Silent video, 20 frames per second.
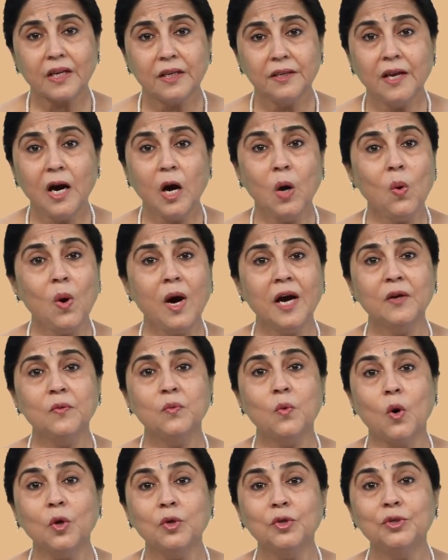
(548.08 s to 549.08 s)
Now I
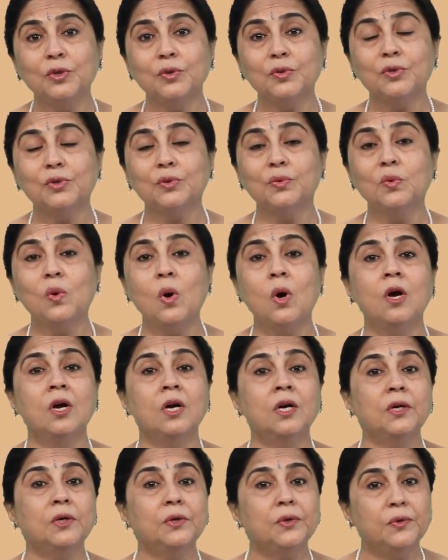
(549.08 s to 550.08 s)
want you to
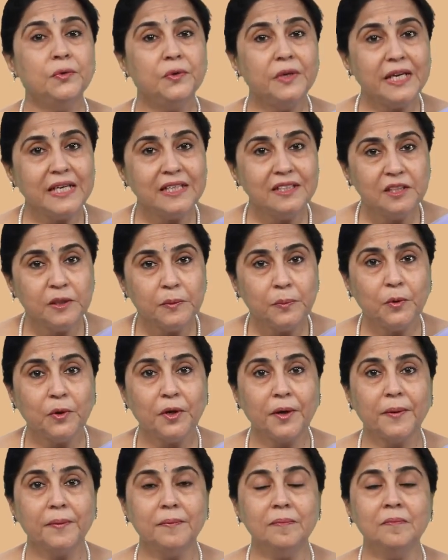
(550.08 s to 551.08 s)
read the
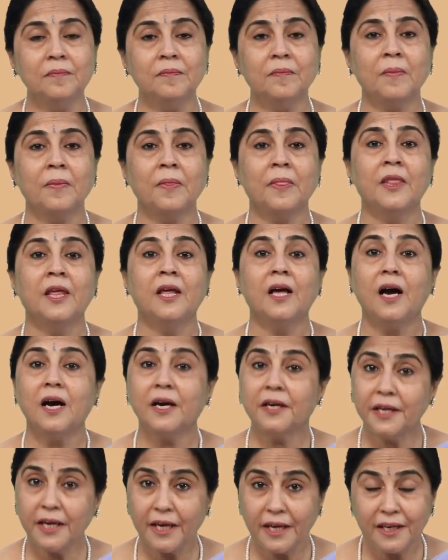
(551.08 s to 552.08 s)
poem
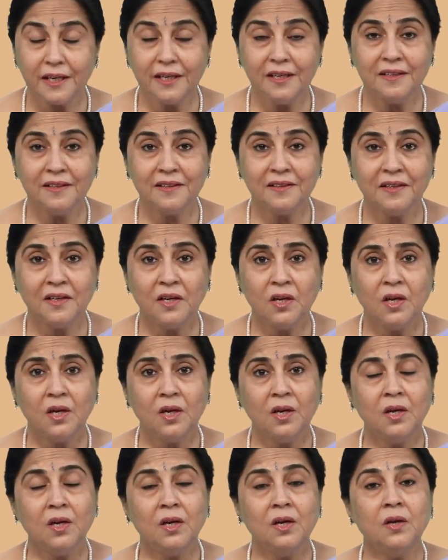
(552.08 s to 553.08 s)
again
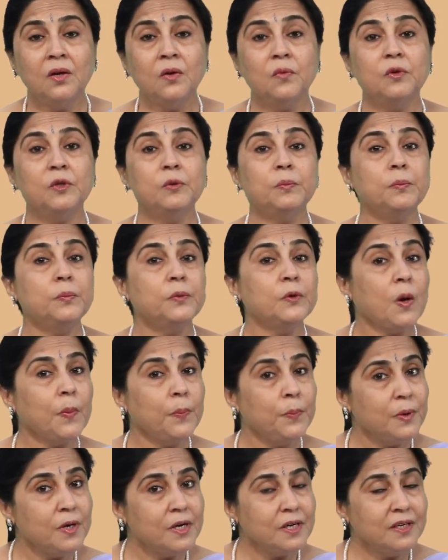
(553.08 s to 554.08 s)
with
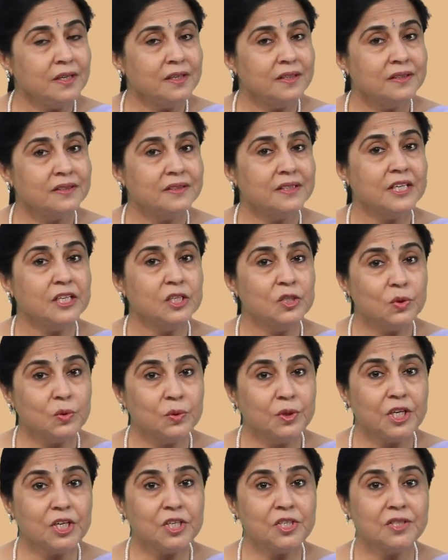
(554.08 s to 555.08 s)
proper
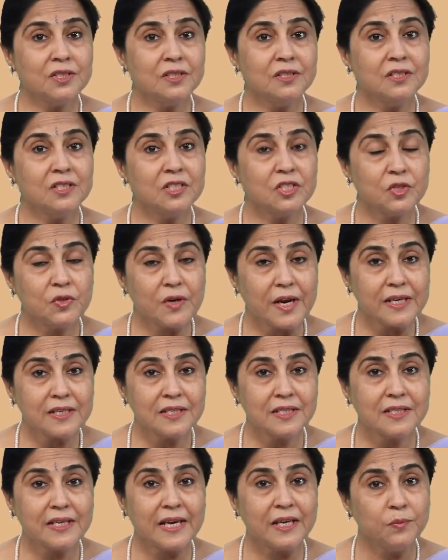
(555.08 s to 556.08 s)
intonation,
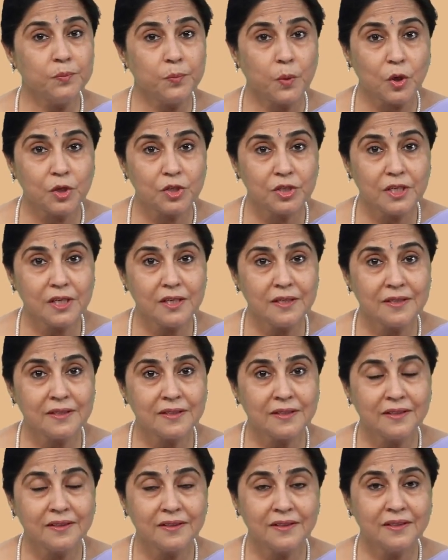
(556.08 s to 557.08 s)
stress and
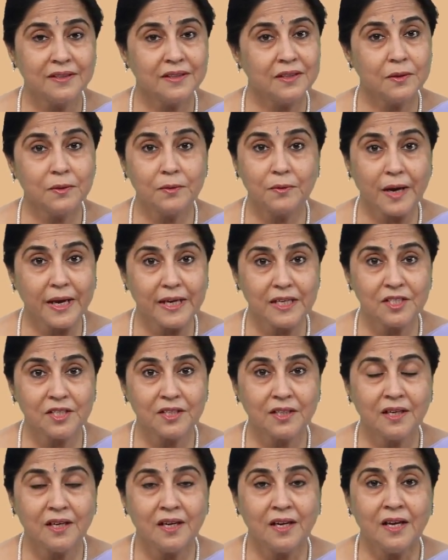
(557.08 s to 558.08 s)
pauses,
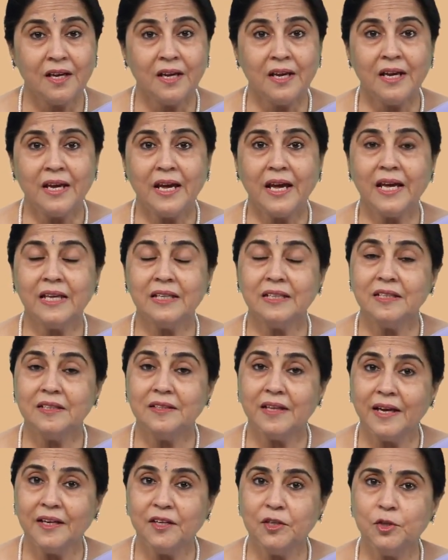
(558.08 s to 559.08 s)
right? And
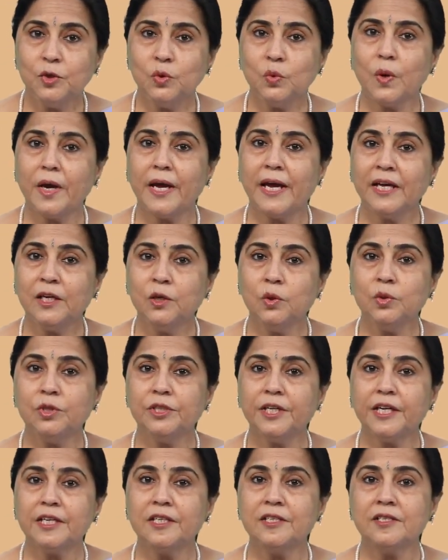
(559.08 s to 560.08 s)
then you
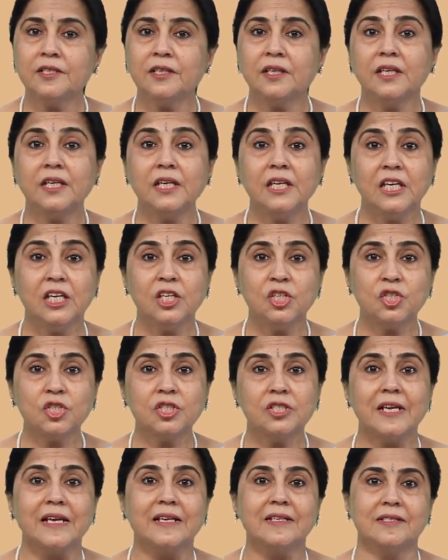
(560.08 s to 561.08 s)
annotate each
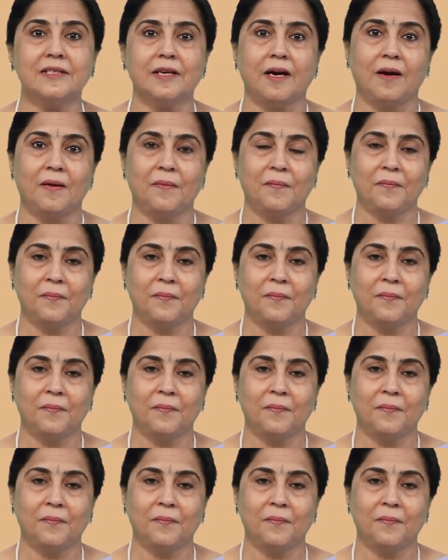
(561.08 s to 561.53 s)
stanza.